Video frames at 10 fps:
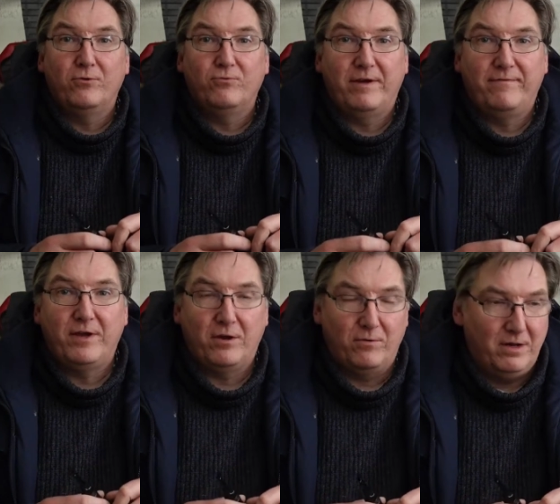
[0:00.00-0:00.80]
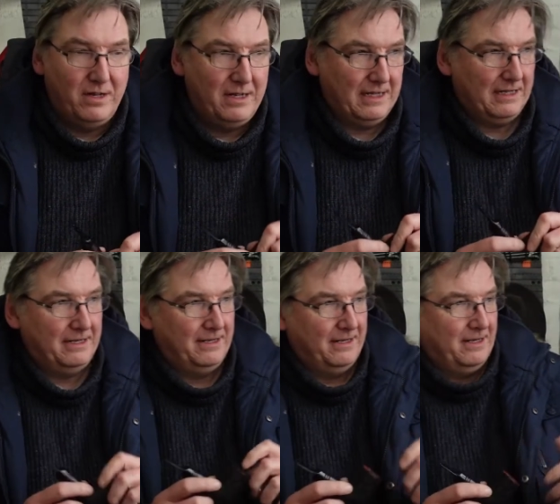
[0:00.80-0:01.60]
review.
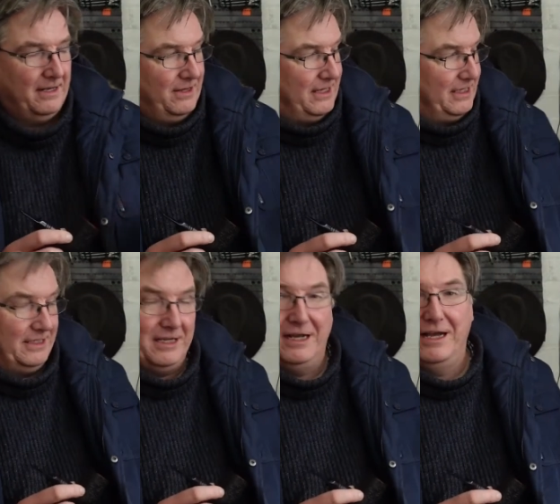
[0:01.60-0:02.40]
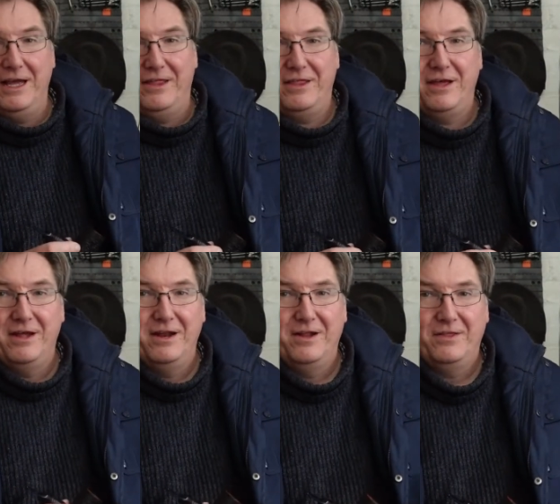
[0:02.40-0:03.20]
The
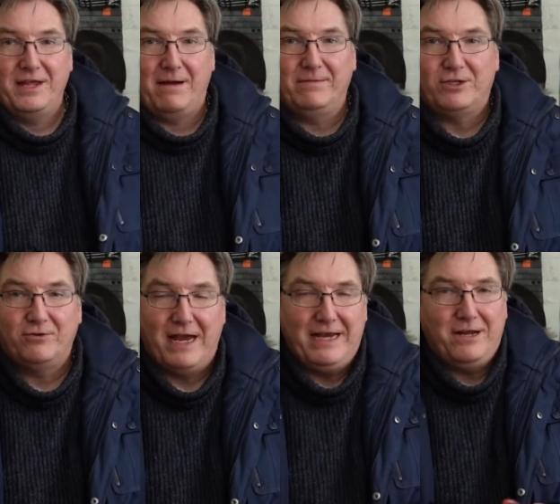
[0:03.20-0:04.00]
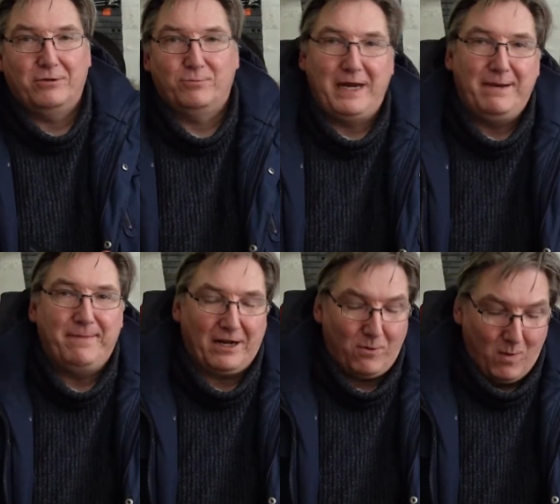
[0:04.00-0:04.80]
amateur radio has been a
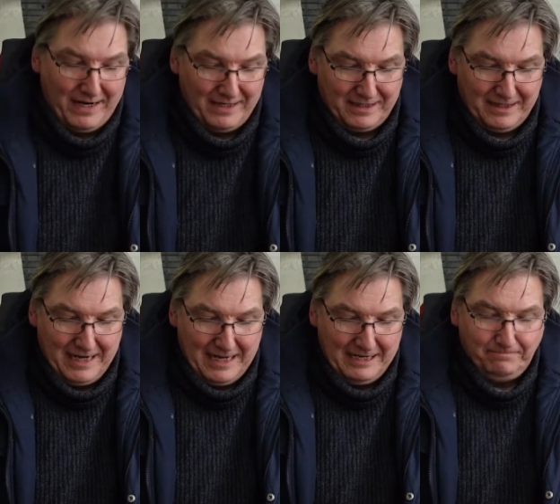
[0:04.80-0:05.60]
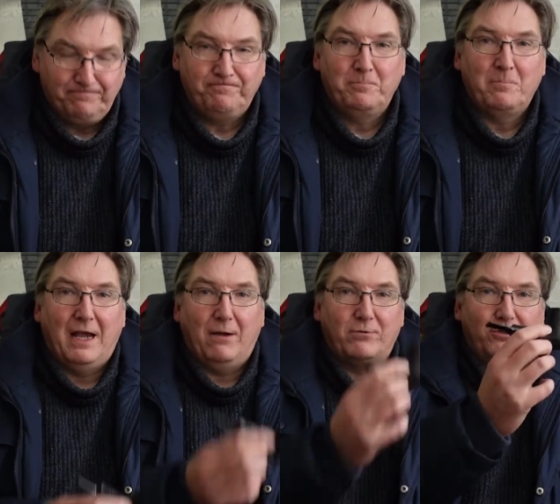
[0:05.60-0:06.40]
bit quiet today.
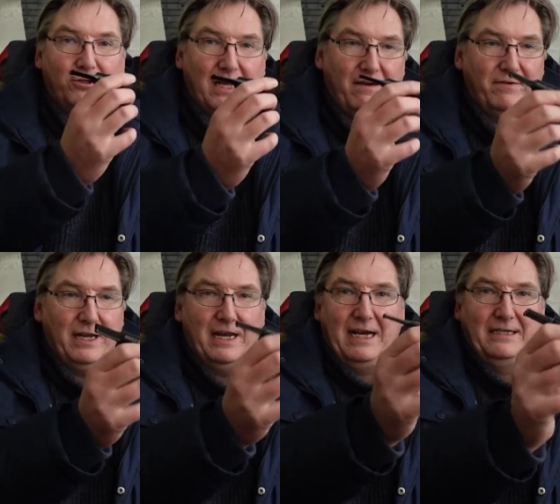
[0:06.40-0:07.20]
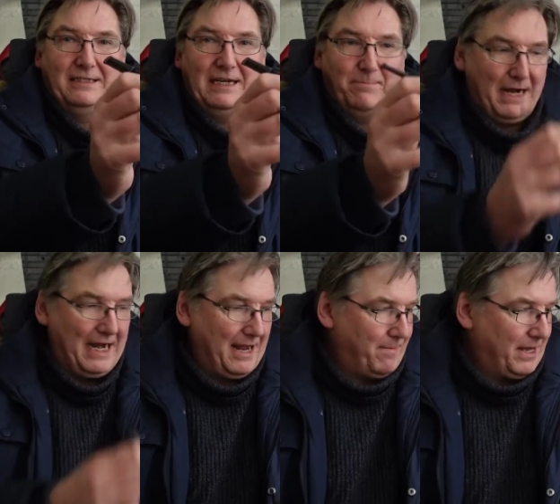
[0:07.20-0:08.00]
I was just having a nice
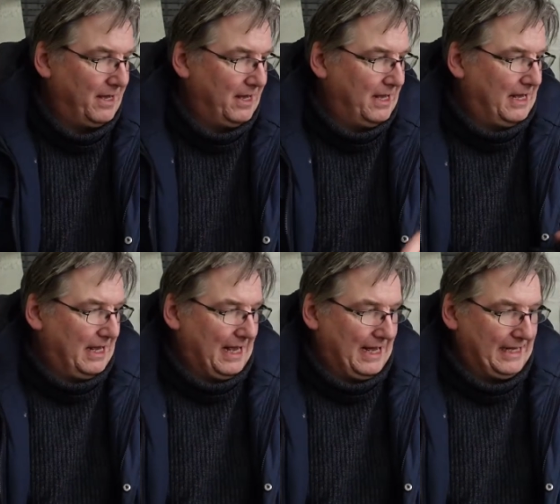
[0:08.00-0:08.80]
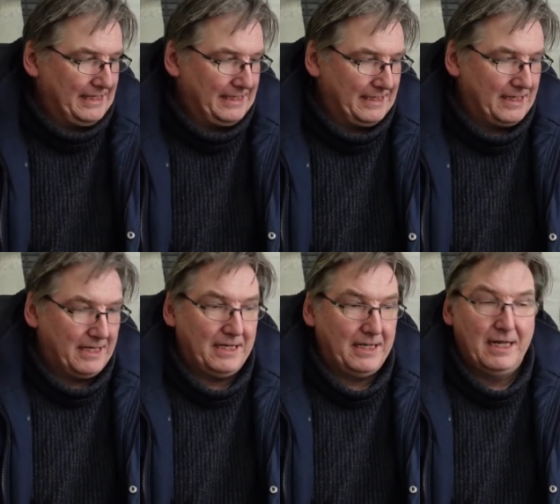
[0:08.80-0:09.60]
e-pipe and
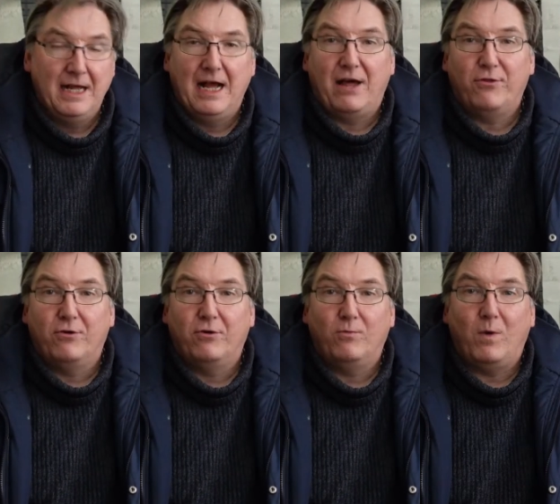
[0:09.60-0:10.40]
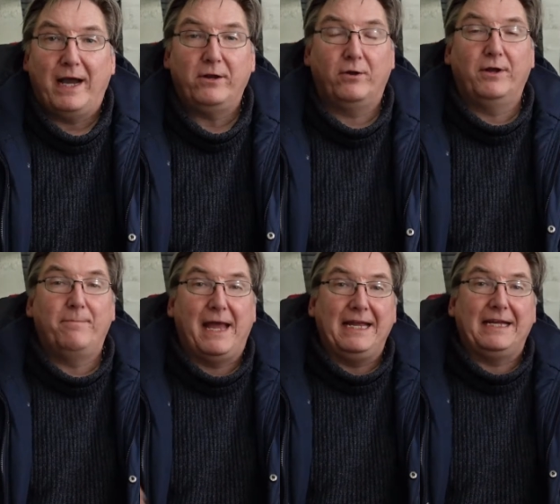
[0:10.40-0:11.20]
I thought, why don't I
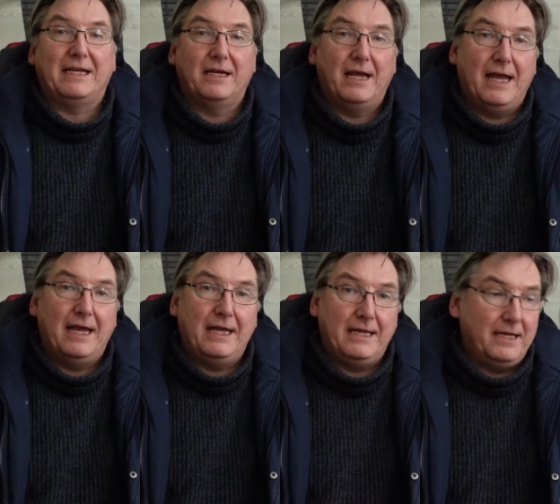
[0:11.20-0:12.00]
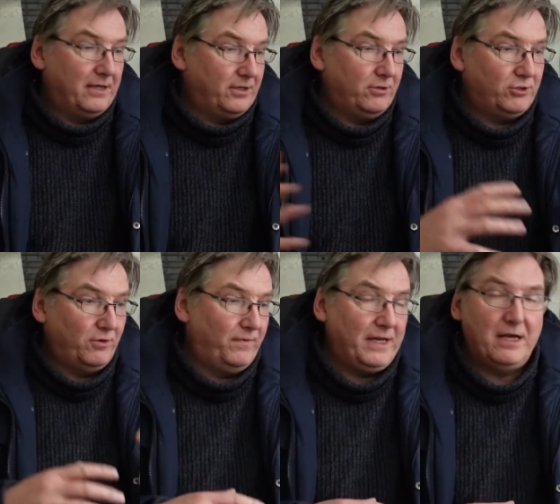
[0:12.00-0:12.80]
make a
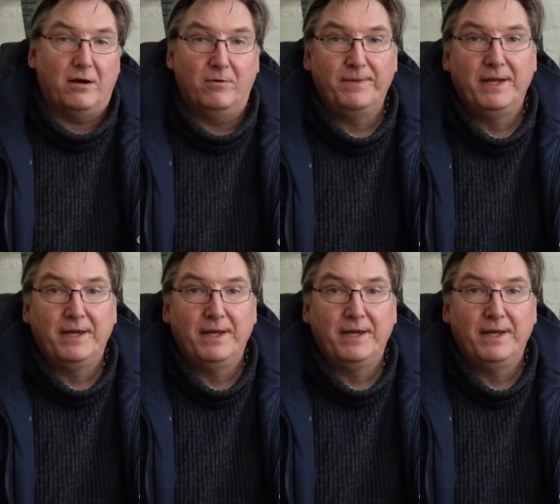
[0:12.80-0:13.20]
YouTube video